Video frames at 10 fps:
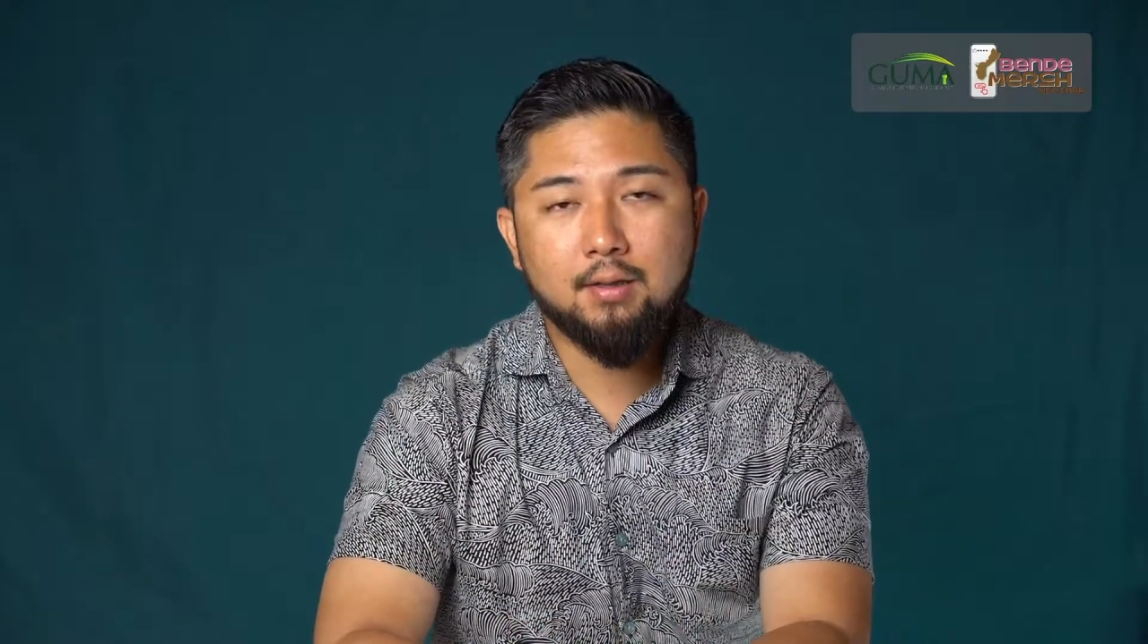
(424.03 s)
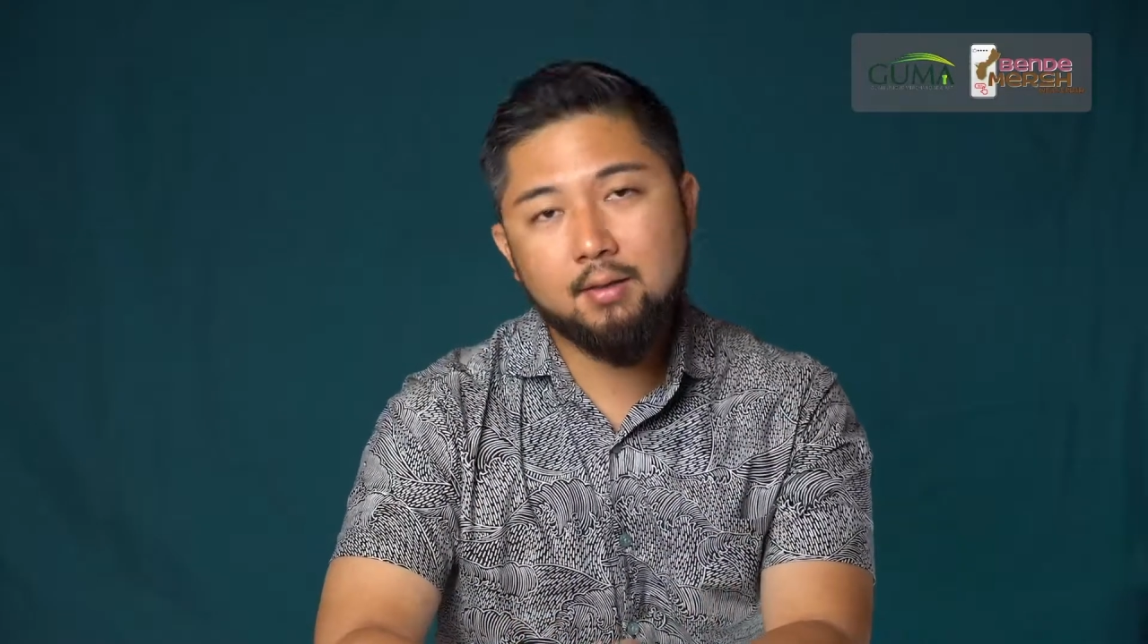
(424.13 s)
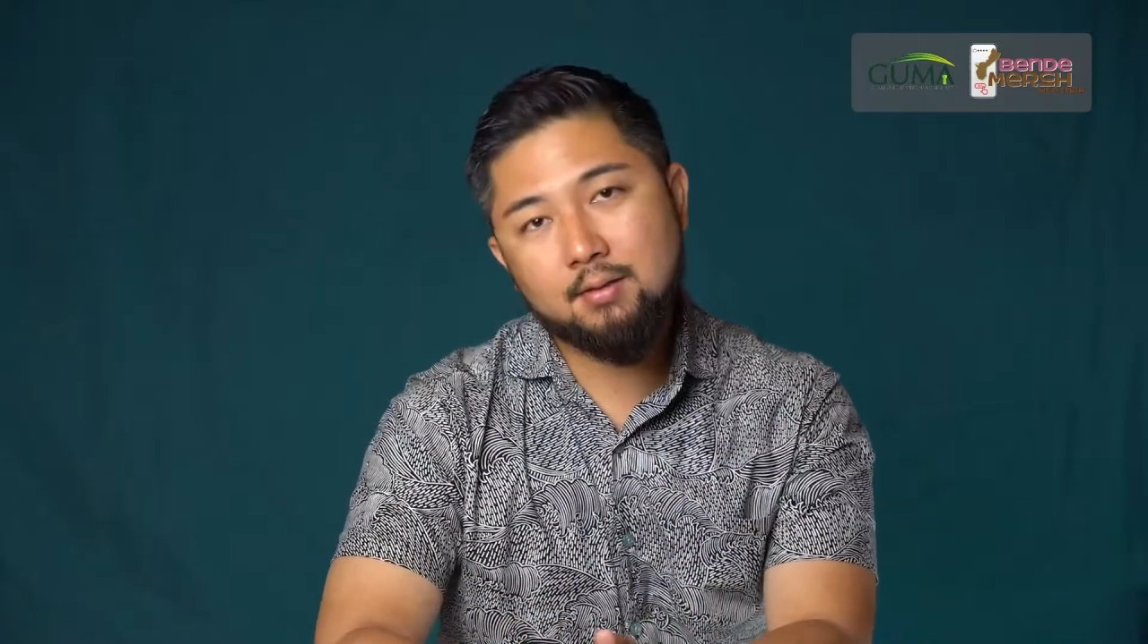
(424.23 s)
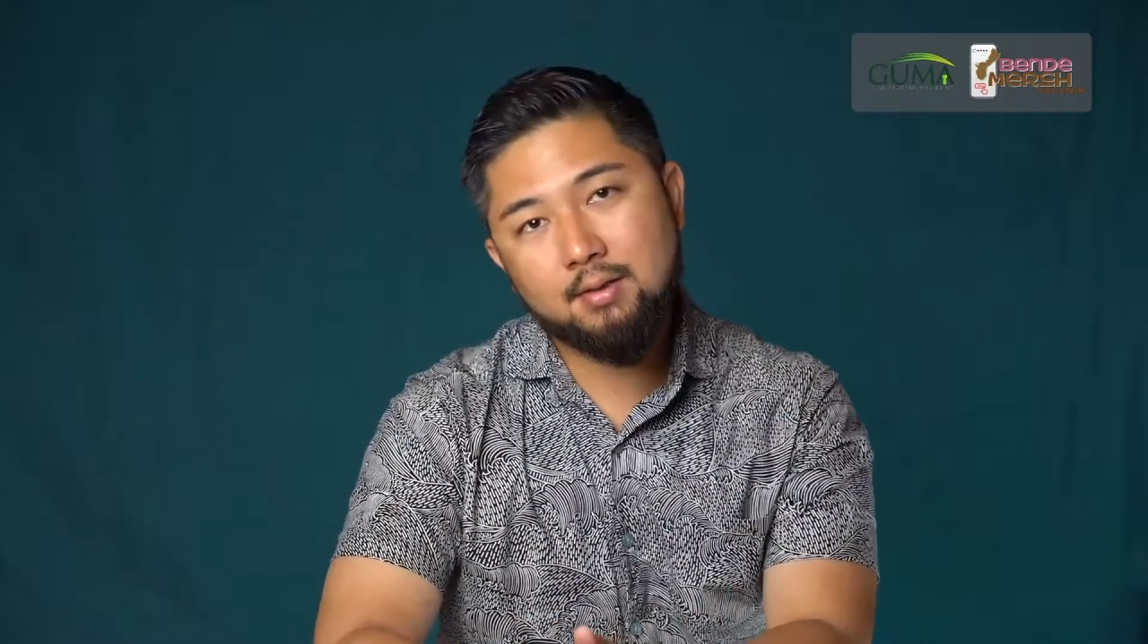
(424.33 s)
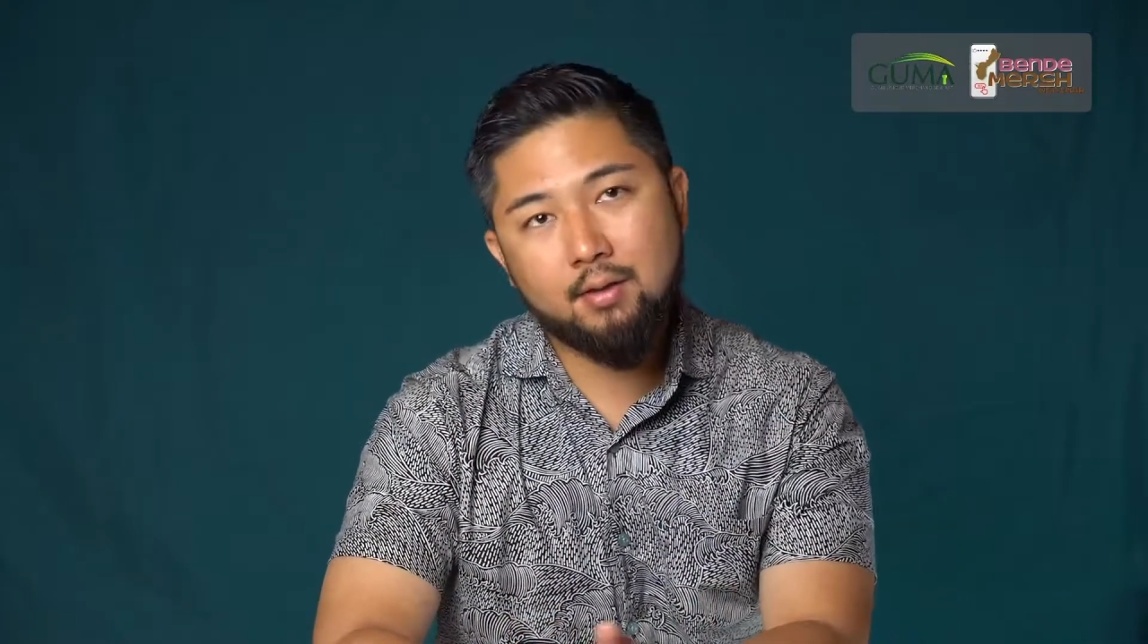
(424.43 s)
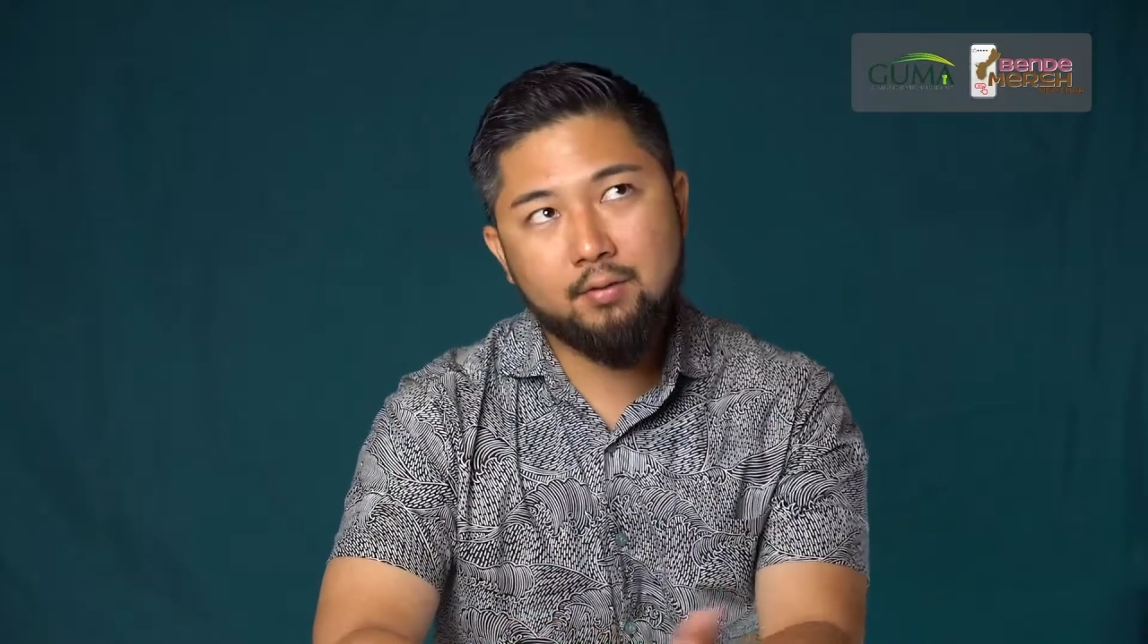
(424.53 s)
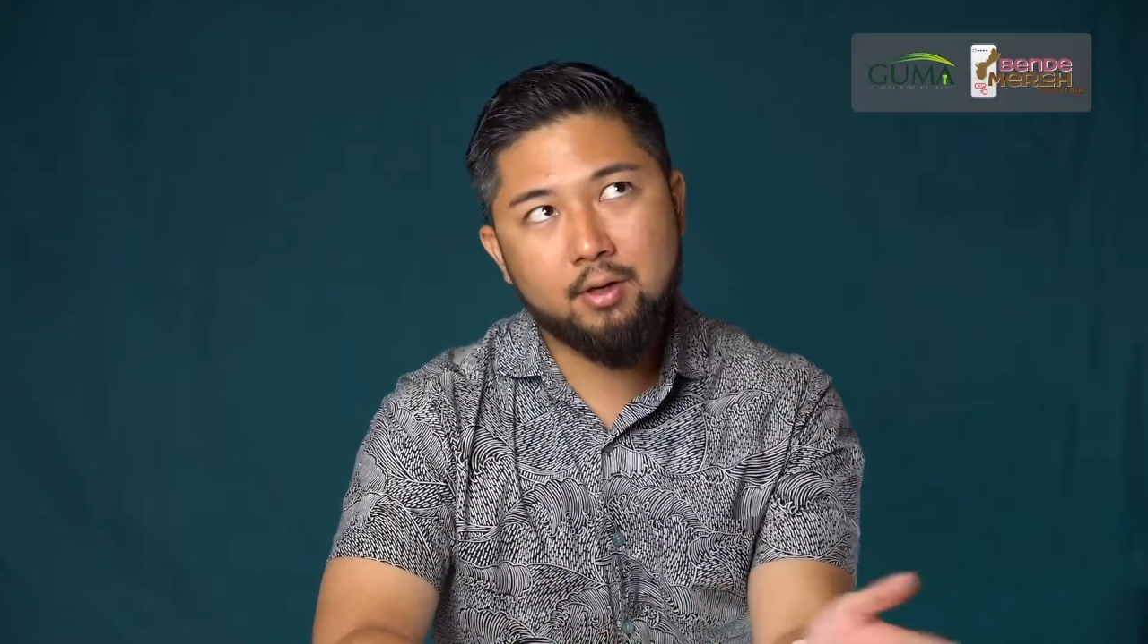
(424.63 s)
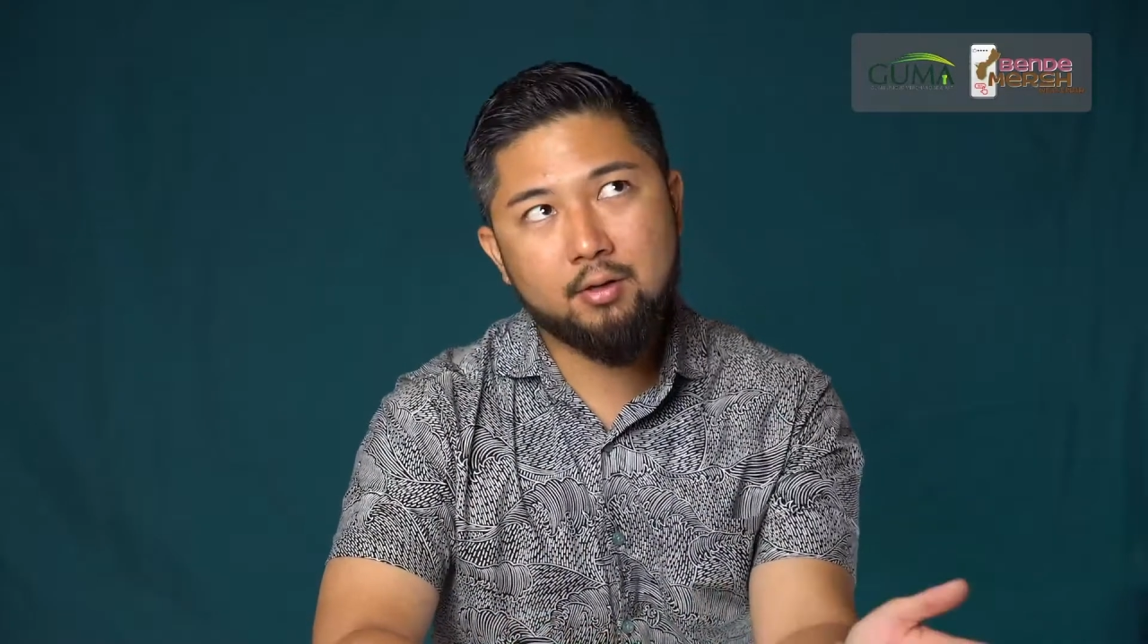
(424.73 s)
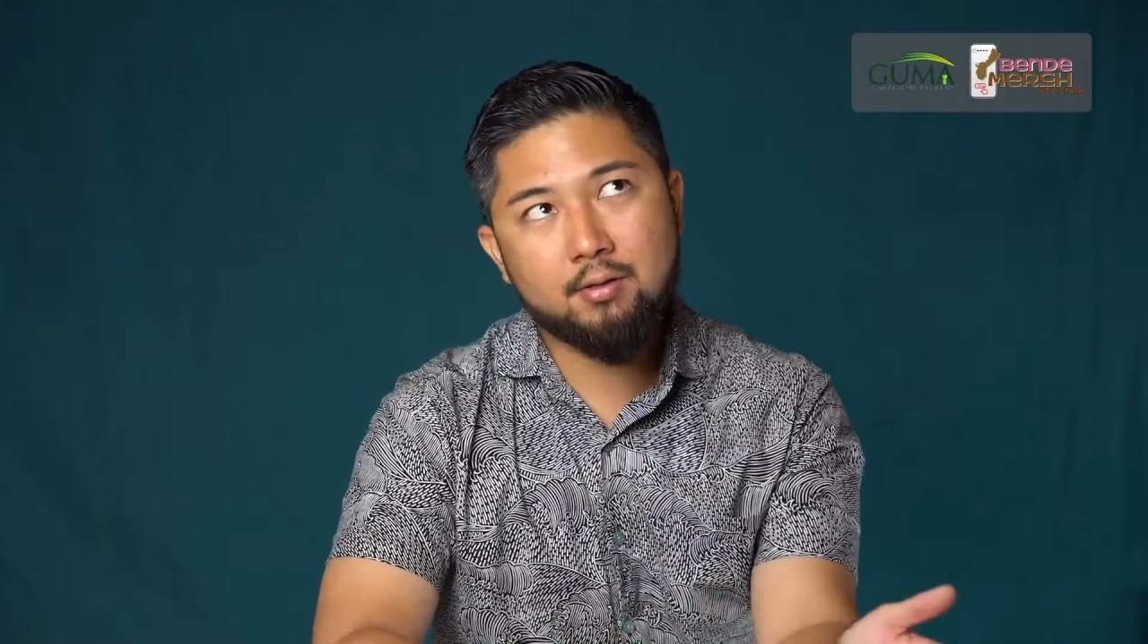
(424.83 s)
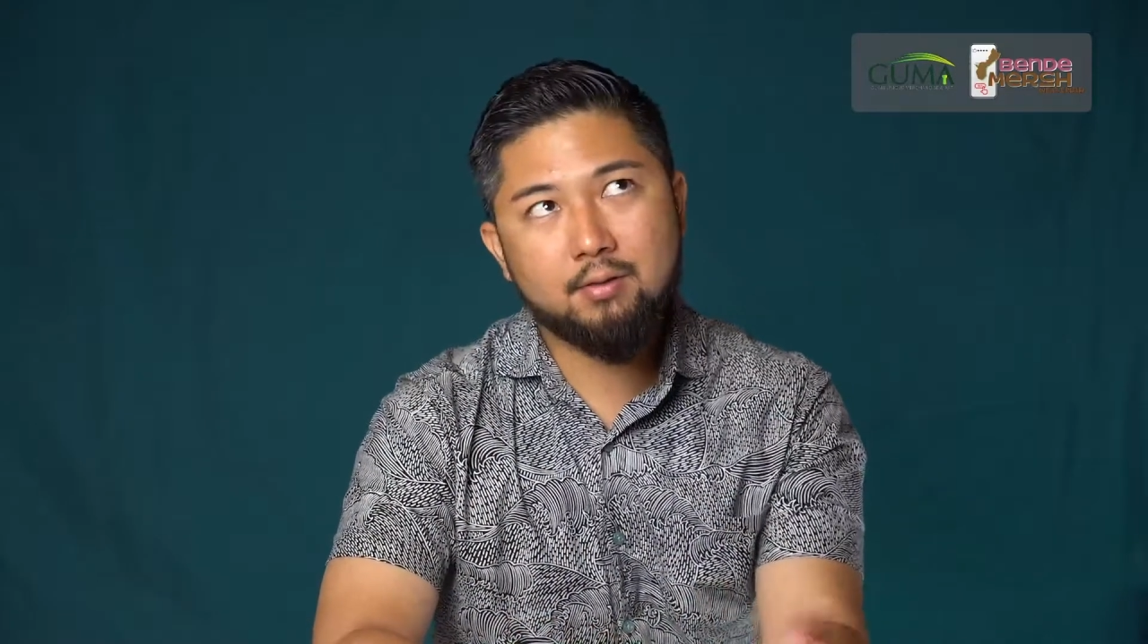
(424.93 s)
the 7
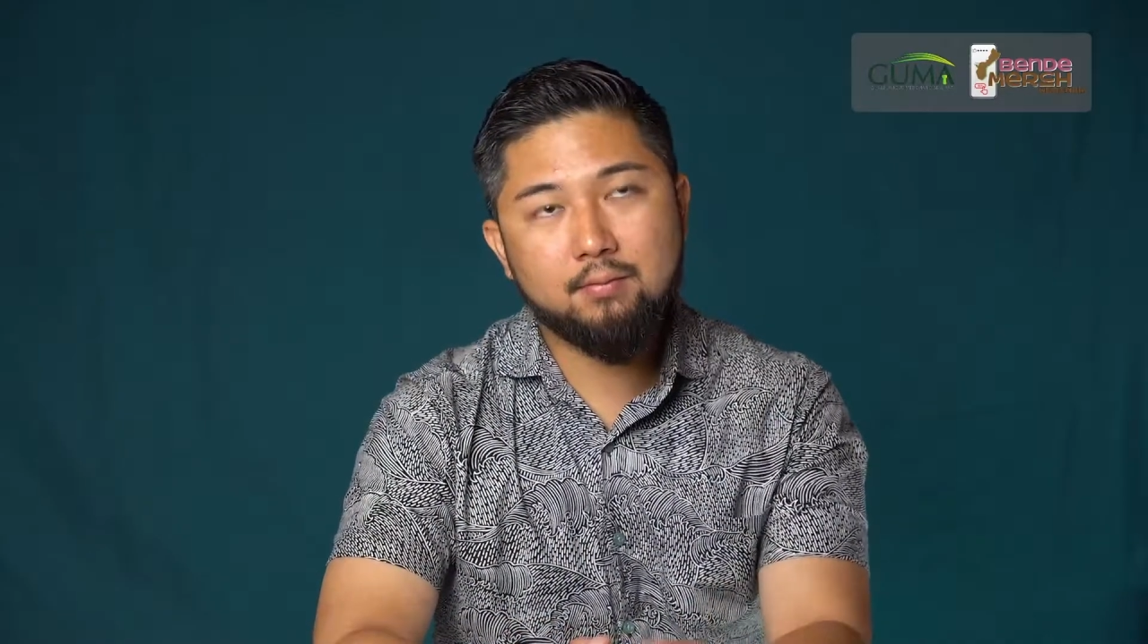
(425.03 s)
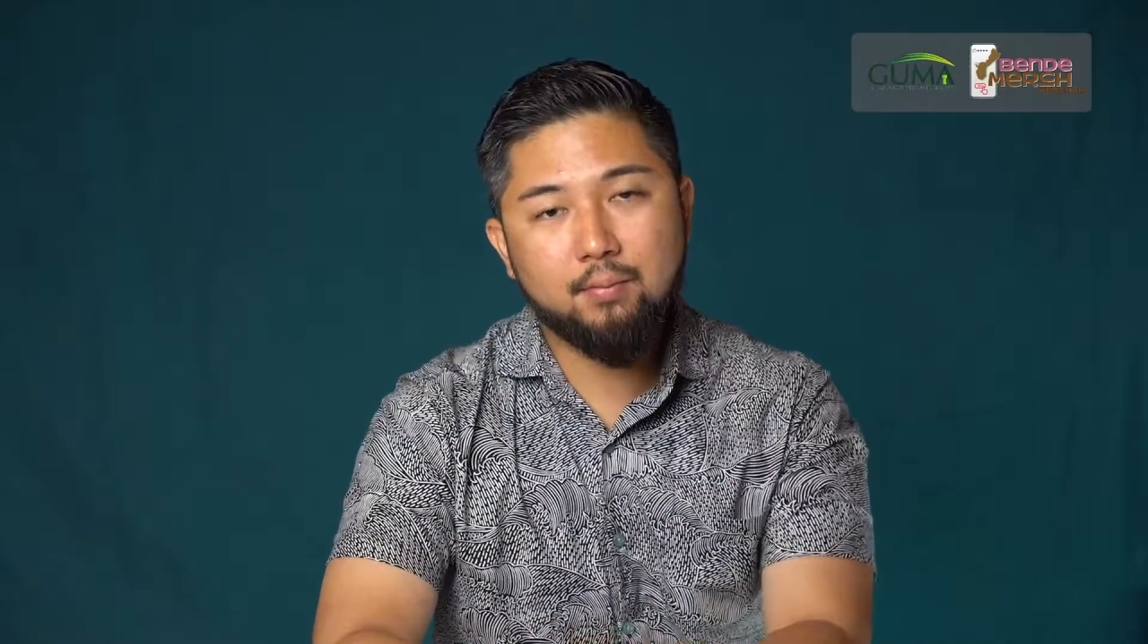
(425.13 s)
years